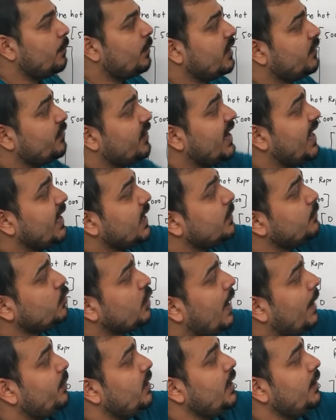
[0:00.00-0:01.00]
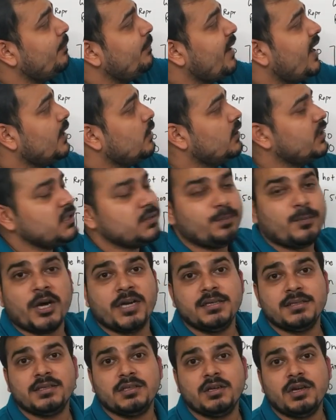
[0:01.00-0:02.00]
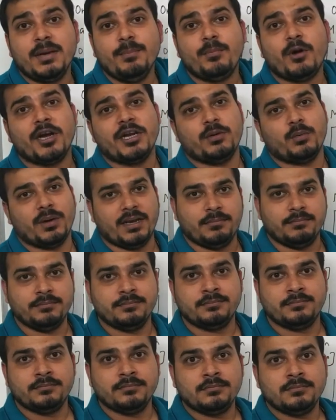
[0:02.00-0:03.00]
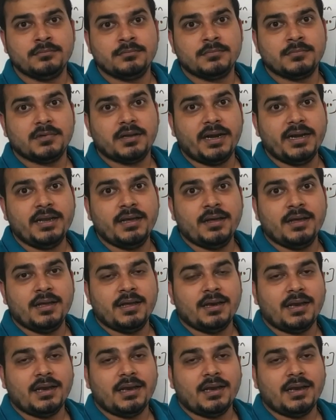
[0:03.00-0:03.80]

But when I come to apple and mango, it is zero point zero and zero point one, right?